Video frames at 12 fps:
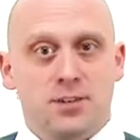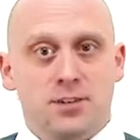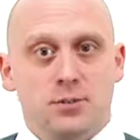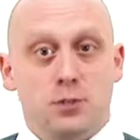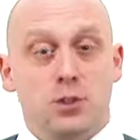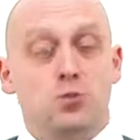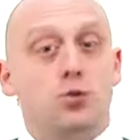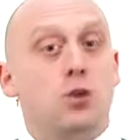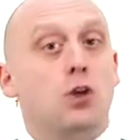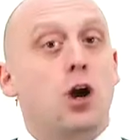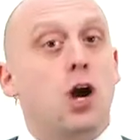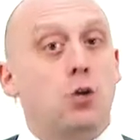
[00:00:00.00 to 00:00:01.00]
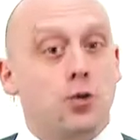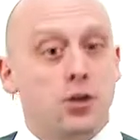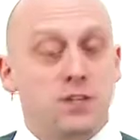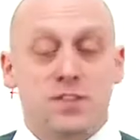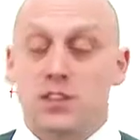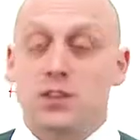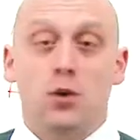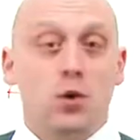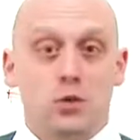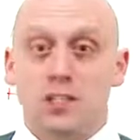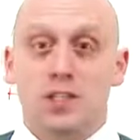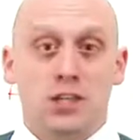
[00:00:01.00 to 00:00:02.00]
which is really awkward if this is the
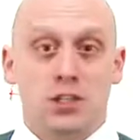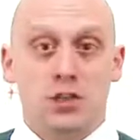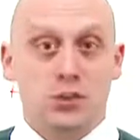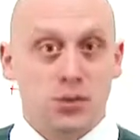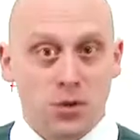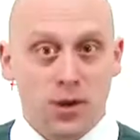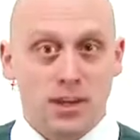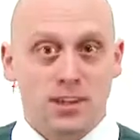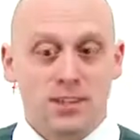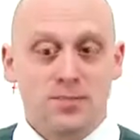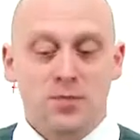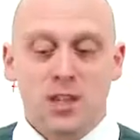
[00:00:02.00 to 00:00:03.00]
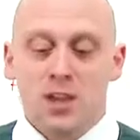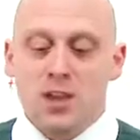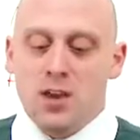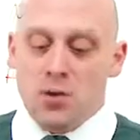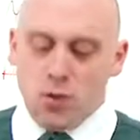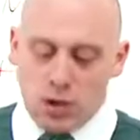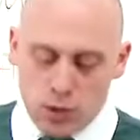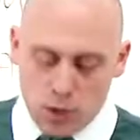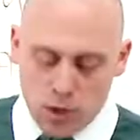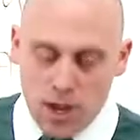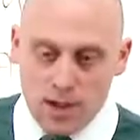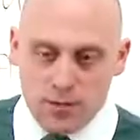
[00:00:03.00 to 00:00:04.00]
only test you're doing. You
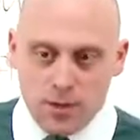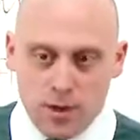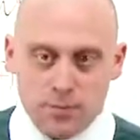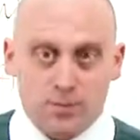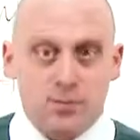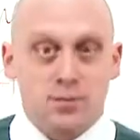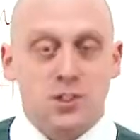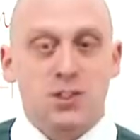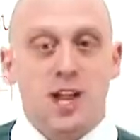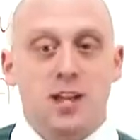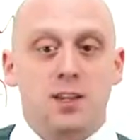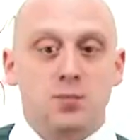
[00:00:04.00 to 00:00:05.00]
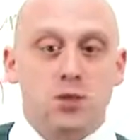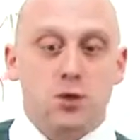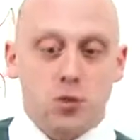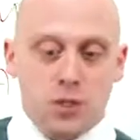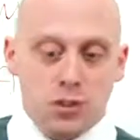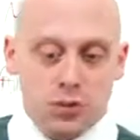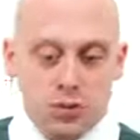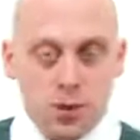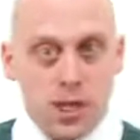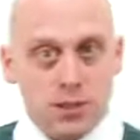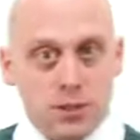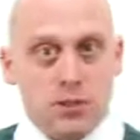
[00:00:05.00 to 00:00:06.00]
should have them standing between you
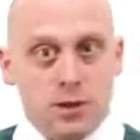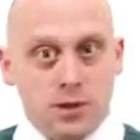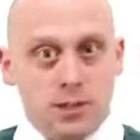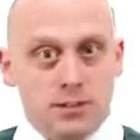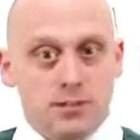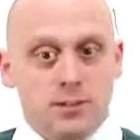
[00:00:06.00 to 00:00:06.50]
and the gurney.